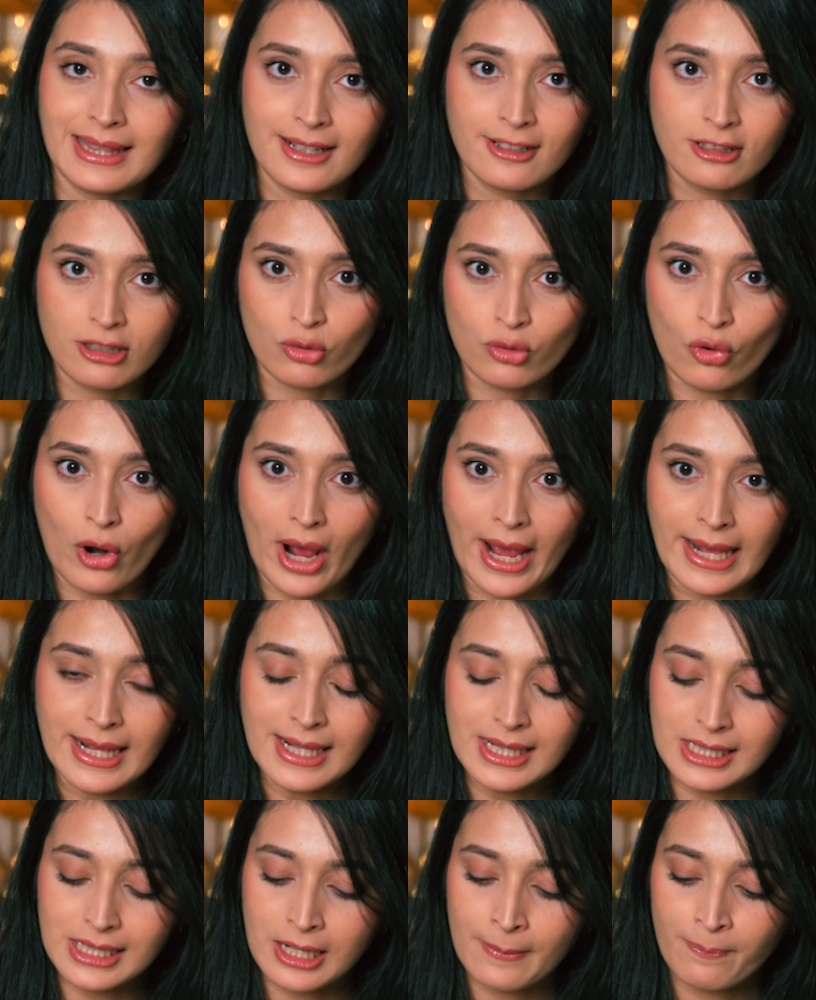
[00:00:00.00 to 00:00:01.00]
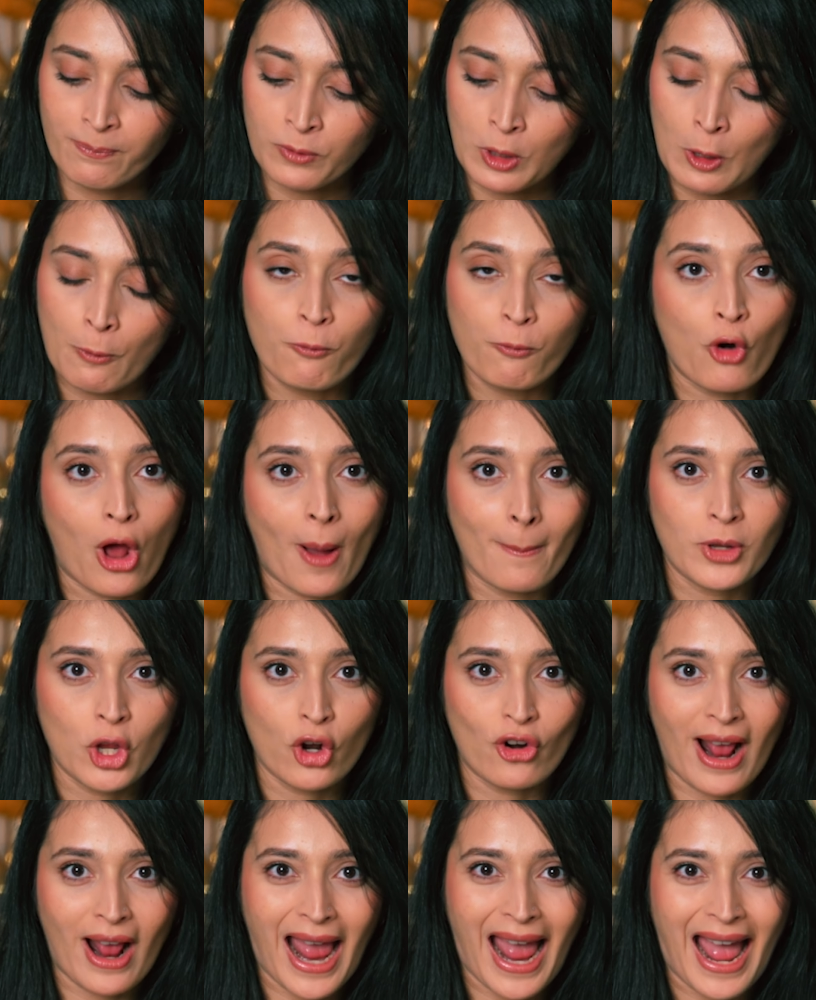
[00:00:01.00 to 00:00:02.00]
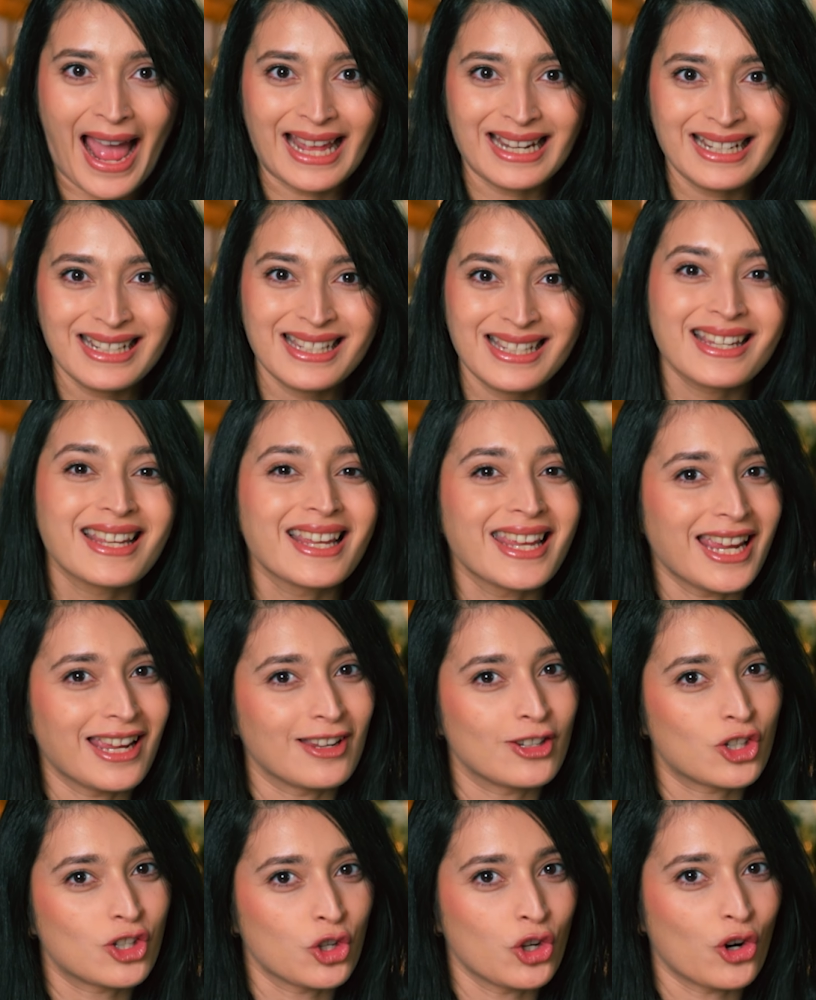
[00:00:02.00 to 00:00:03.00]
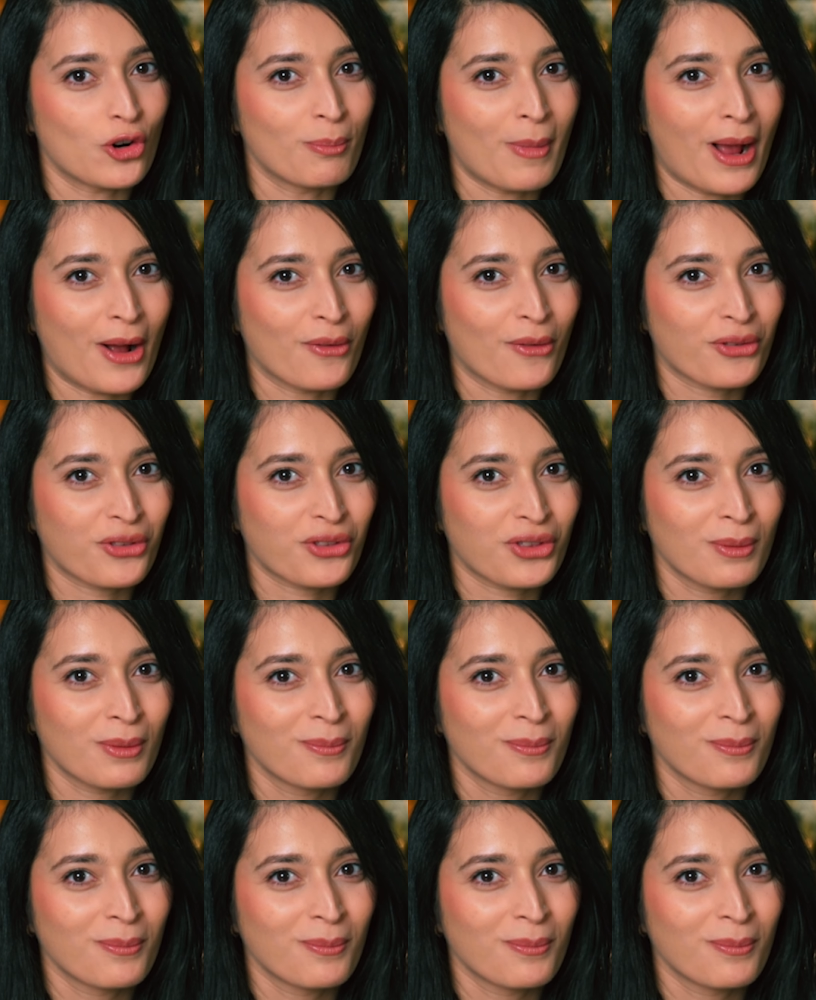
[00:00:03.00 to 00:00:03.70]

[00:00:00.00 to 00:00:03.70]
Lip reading: this rice from your hand into your mouth.